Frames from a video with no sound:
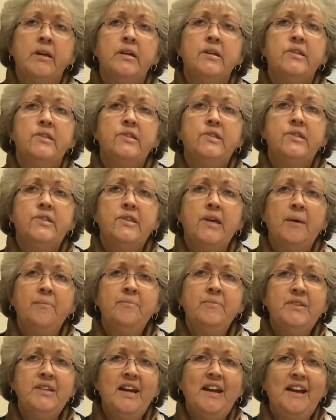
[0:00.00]

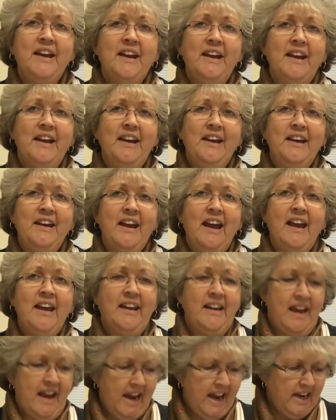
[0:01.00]
someday
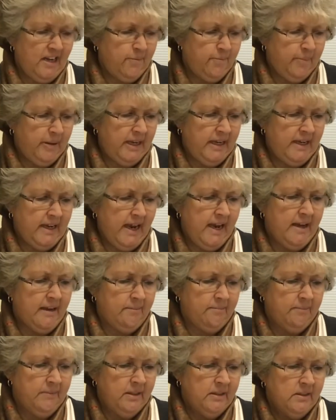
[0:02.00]
at 8
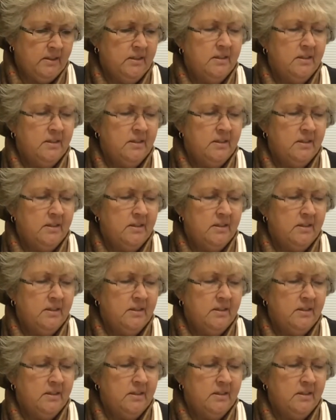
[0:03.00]
p.m.,